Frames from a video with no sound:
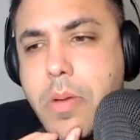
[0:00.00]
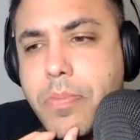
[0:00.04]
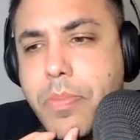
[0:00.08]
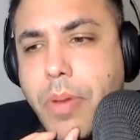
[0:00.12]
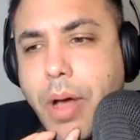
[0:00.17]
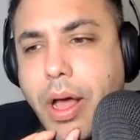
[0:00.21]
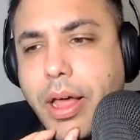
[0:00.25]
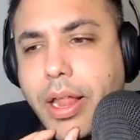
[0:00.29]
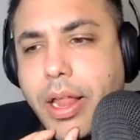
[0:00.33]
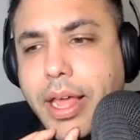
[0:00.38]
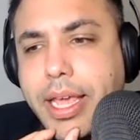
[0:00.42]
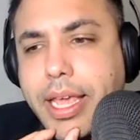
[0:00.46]

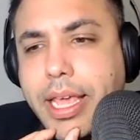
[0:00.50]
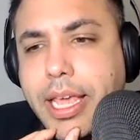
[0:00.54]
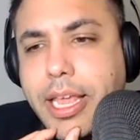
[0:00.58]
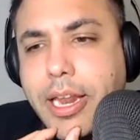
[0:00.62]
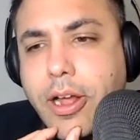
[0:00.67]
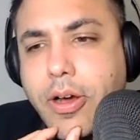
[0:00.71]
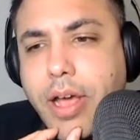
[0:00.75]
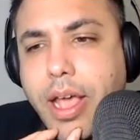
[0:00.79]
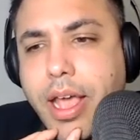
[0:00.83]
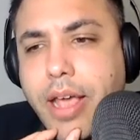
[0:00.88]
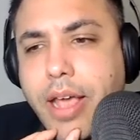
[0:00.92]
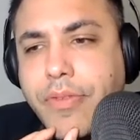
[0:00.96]
But like, you
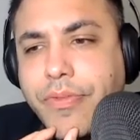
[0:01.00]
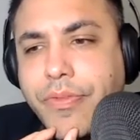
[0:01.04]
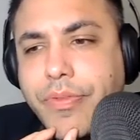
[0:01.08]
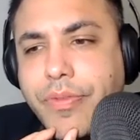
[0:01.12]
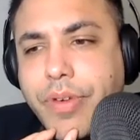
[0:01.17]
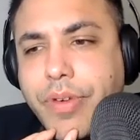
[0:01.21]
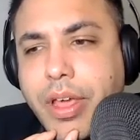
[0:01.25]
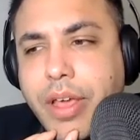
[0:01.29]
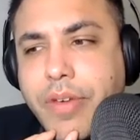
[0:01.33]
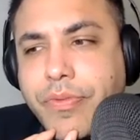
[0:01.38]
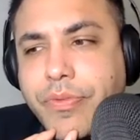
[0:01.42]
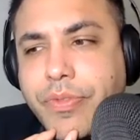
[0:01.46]
know, if
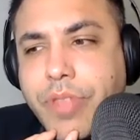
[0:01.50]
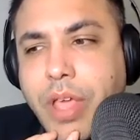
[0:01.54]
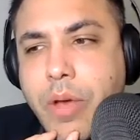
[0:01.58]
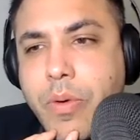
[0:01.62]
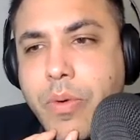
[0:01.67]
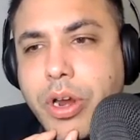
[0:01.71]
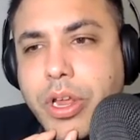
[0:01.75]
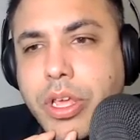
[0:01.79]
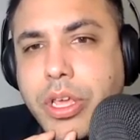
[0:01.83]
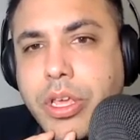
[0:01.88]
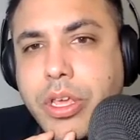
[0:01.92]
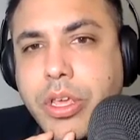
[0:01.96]
they
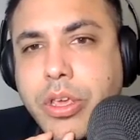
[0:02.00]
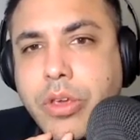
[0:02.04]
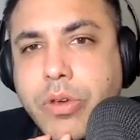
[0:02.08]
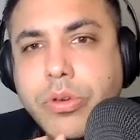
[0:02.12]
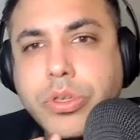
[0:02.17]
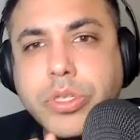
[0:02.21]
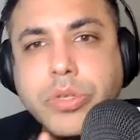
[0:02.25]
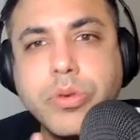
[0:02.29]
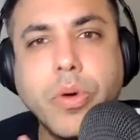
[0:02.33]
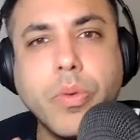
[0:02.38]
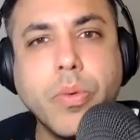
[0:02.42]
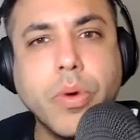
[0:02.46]
want to
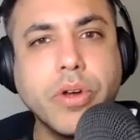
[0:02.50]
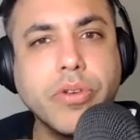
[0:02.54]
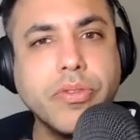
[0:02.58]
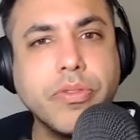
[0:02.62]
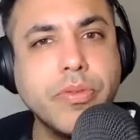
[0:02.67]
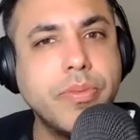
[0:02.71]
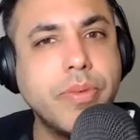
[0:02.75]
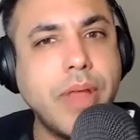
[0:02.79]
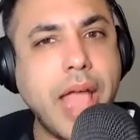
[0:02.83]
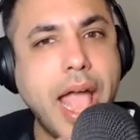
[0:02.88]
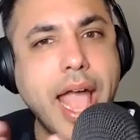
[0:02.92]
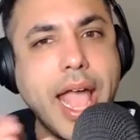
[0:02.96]
use what worked
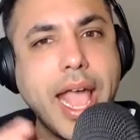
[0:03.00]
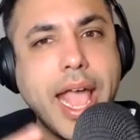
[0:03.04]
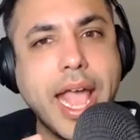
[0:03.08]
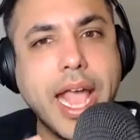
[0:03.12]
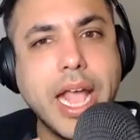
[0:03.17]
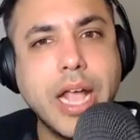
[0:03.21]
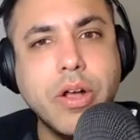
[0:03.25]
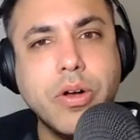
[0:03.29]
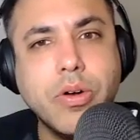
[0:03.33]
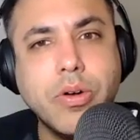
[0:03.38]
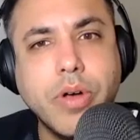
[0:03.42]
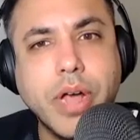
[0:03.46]
from that
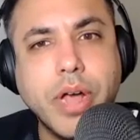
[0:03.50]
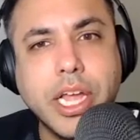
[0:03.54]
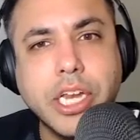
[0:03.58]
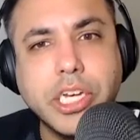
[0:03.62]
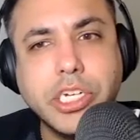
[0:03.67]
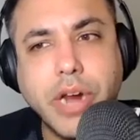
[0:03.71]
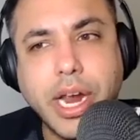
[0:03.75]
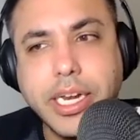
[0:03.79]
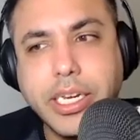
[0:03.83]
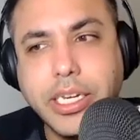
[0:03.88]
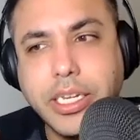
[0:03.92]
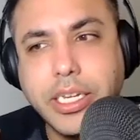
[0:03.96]
angle and
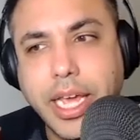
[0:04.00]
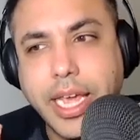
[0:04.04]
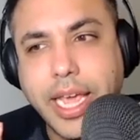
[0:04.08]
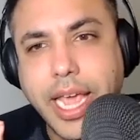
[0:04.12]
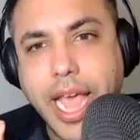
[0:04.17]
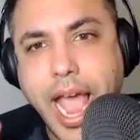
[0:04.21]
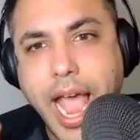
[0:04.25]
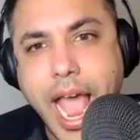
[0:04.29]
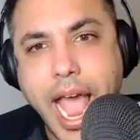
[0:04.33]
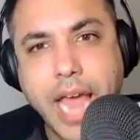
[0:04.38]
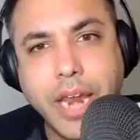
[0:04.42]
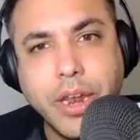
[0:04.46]
try to like
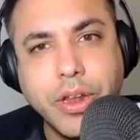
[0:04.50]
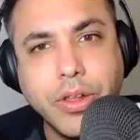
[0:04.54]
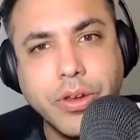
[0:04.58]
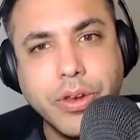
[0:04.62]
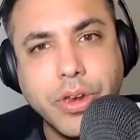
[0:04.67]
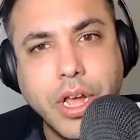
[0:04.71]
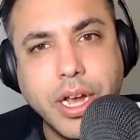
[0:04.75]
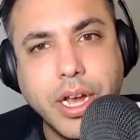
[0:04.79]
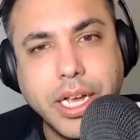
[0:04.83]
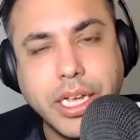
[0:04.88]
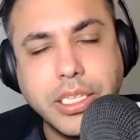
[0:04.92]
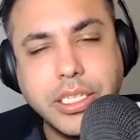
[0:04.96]
add little
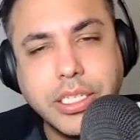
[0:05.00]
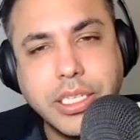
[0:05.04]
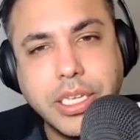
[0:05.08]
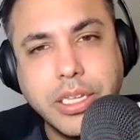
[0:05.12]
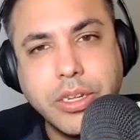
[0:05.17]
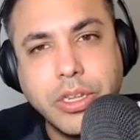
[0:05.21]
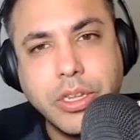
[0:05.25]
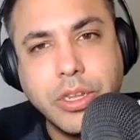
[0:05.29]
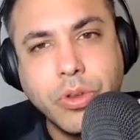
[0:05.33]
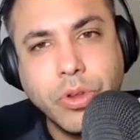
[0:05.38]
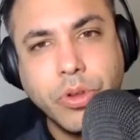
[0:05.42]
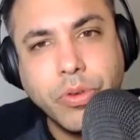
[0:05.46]
nuggets and
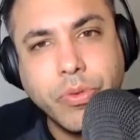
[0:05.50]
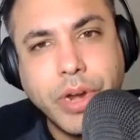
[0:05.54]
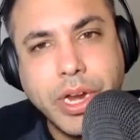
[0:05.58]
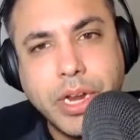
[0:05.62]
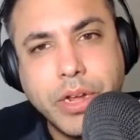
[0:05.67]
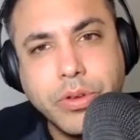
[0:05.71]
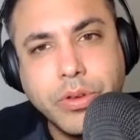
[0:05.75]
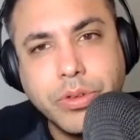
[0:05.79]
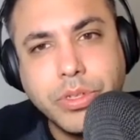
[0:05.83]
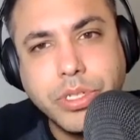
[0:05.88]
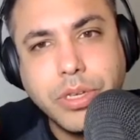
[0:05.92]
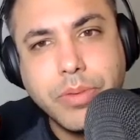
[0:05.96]
little
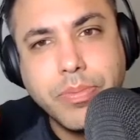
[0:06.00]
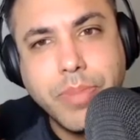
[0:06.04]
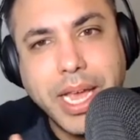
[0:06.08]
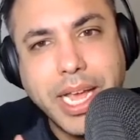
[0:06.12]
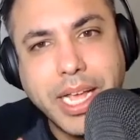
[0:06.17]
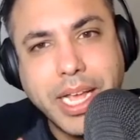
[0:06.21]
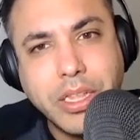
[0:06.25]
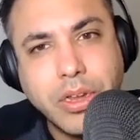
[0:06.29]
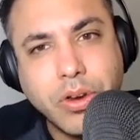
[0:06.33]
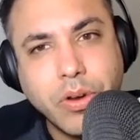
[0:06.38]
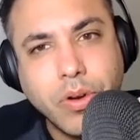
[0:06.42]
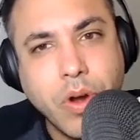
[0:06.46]
wrinkles and make
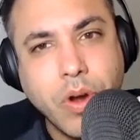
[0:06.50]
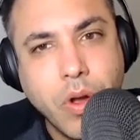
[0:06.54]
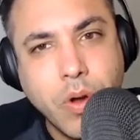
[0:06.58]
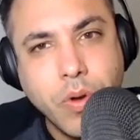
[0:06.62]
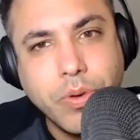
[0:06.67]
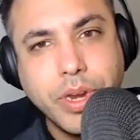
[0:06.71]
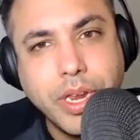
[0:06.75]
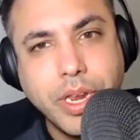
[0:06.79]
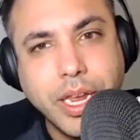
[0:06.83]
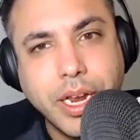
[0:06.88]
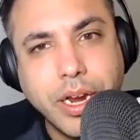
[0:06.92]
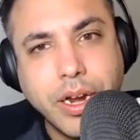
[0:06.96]
it their
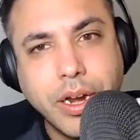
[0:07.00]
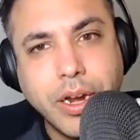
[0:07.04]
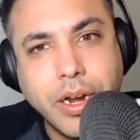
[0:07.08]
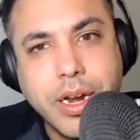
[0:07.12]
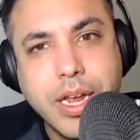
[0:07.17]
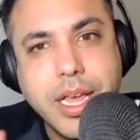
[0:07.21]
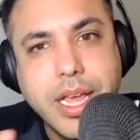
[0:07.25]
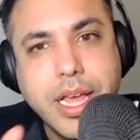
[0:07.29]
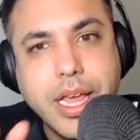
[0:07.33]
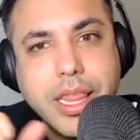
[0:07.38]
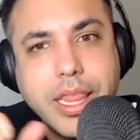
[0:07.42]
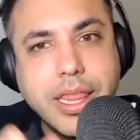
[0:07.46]
own here,
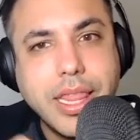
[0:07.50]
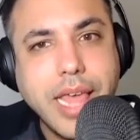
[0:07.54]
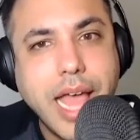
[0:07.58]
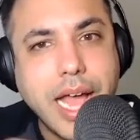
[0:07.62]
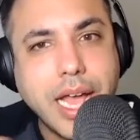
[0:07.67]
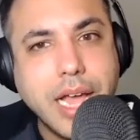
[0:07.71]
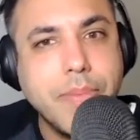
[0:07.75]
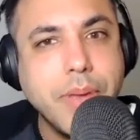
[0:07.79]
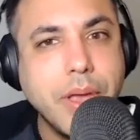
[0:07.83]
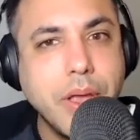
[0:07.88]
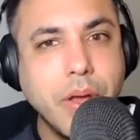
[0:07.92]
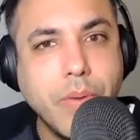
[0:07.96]
that
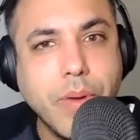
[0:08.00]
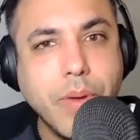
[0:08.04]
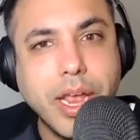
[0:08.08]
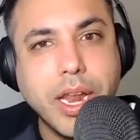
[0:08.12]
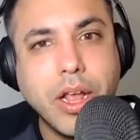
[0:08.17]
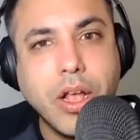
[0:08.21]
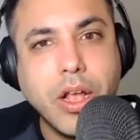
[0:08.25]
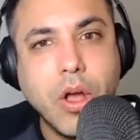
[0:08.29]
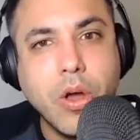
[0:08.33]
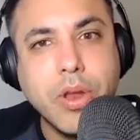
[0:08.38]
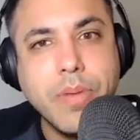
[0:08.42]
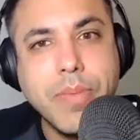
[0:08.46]
could be a way to
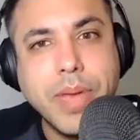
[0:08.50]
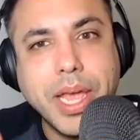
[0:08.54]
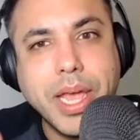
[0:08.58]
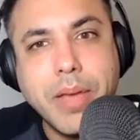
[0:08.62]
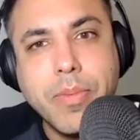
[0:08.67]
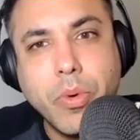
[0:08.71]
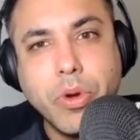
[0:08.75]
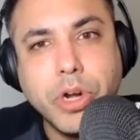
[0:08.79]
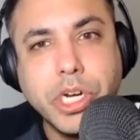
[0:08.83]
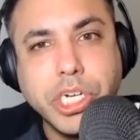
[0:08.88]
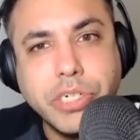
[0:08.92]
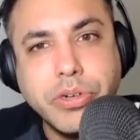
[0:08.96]
go to make it
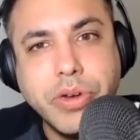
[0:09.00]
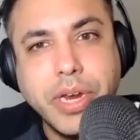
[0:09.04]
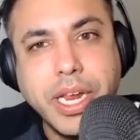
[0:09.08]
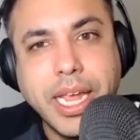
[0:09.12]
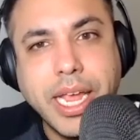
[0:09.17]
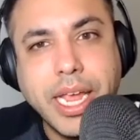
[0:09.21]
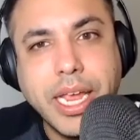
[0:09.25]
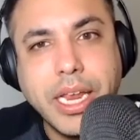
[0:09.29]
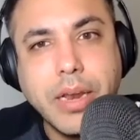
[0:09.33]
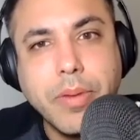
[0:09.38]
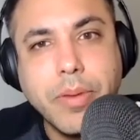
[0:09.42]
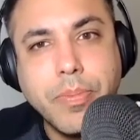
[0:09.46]
more
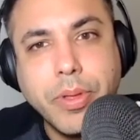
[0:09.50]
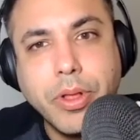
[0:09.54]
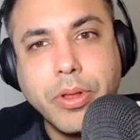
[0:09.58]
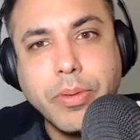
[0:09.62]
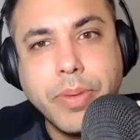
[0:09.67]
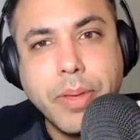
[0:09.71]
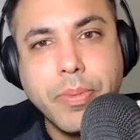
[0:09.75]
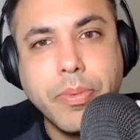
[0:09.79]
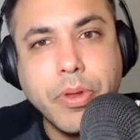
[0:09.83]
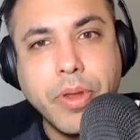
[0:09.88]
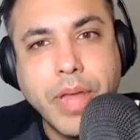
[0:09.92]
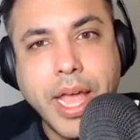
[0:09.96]
intriguing and to build
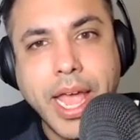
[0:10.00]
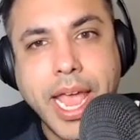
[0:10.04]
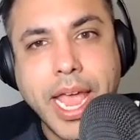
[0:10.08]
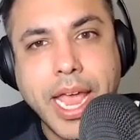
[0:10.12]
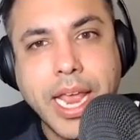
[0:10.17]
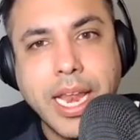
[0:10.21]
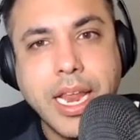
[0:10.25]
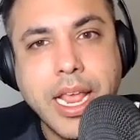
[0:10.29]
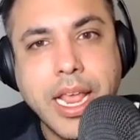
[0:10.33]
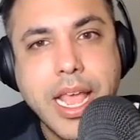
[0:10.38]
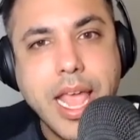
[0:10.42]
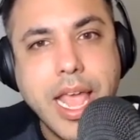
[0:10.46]
people
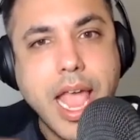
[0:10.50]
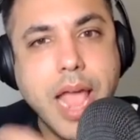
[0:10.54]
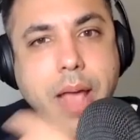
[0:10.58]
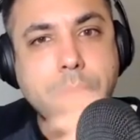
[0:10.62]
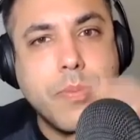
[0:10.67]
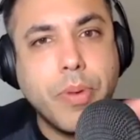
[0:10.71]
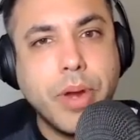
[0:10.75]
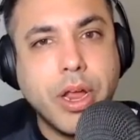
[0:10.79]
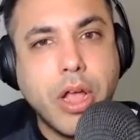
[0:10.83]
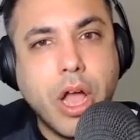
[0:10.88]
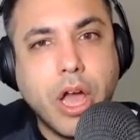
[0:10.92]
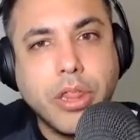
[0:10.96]
in and
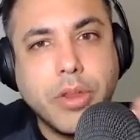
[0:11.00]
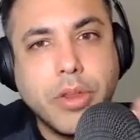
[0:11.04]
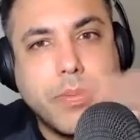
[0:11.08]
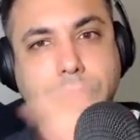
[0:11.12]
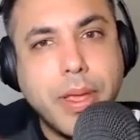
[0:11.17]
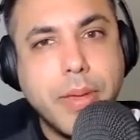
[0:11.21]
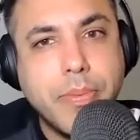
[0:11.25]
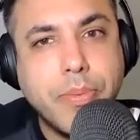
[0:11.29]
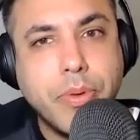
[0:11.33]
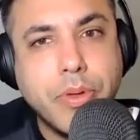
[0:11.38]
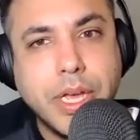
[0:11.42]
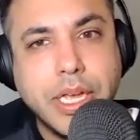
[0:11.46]
bring other
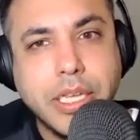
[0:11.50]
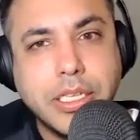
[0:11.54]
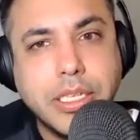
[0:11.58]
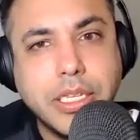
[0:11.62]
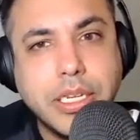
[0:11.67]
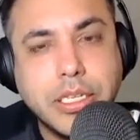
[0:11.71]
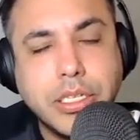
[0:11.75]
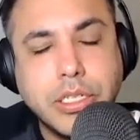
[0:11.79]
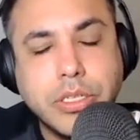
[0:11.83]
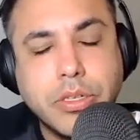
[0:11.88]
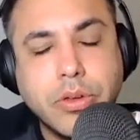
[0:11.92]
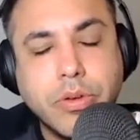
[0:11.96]
people into
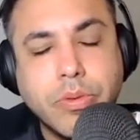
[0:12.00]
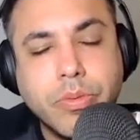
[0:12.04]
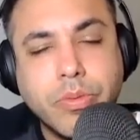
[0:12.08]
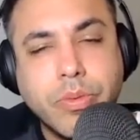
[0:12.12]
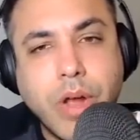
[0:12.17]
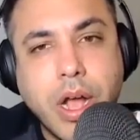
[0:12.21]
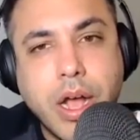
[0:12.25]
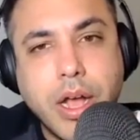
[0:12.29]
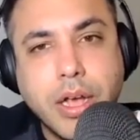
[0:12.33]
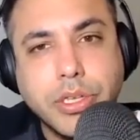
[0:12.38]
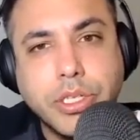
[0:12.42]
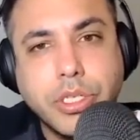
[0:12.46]
this
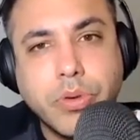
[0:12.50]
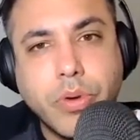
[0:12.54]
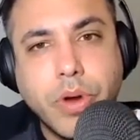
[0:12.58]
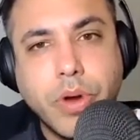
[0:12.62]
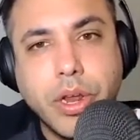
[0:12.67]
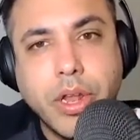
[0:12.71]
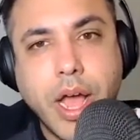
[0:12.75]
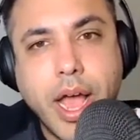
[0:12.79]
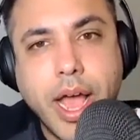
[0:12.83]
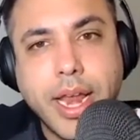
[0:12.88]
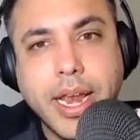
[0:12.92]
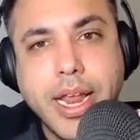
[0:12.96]

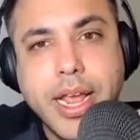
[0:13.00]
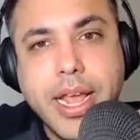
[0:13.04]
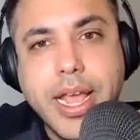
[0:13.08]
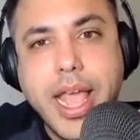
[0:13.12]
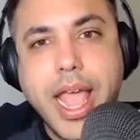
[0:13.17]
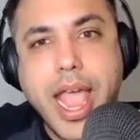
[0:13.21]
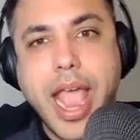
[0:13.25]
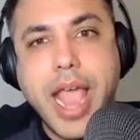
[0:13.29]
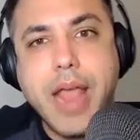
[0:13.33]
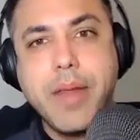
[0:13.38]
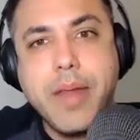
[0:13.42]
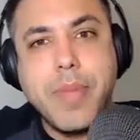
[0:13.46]
storyline
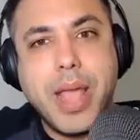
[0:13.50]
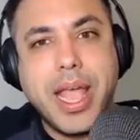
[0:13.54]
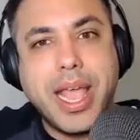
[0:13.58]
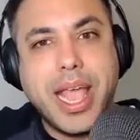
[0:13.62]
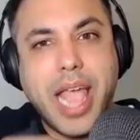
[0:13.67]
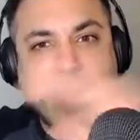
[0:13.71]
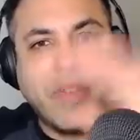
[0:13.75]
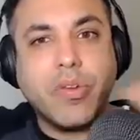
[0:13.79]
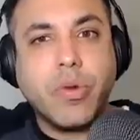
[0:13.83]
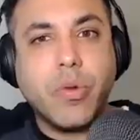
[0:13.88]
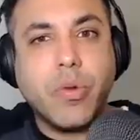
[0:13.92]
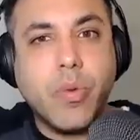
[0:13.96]
and make
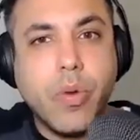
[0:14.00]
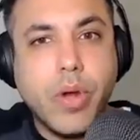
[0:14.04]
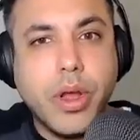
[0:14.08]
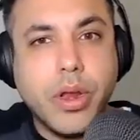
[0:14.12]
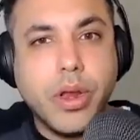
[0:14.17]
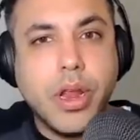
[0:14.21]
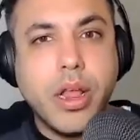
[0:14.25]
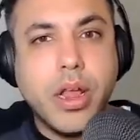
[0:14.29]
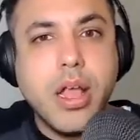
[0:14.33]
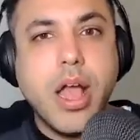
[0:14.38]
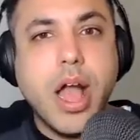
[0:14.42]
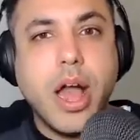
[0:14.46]

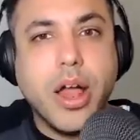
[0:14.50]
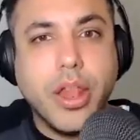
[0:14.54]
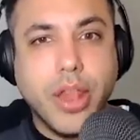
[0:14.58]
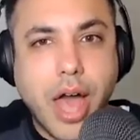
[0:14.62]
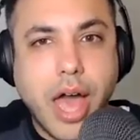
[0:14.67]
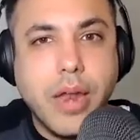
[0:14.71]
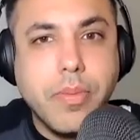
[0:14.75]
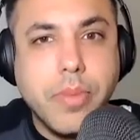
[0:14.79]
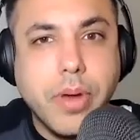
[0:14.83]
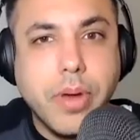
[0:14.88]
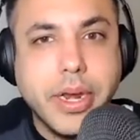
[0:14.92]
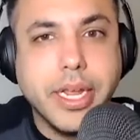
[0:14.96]
everyone a
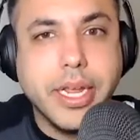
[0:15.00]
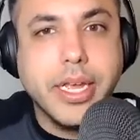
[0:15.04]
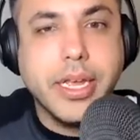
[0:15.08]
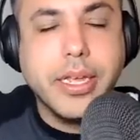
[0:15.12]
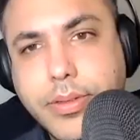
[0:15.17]
lot of money.